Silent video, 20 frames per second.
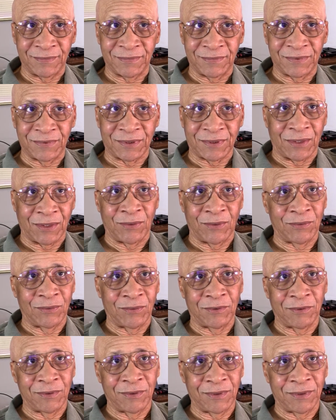So
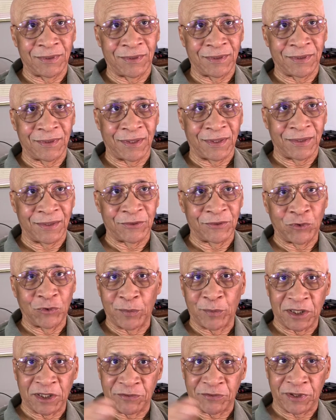the
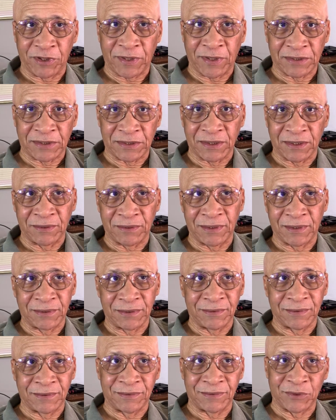woman is very articulate.
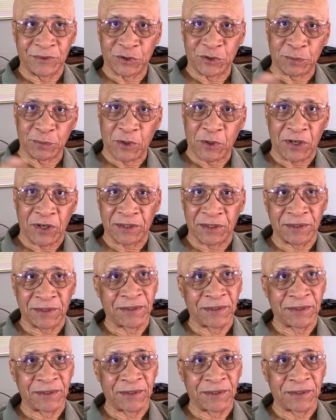She's smart.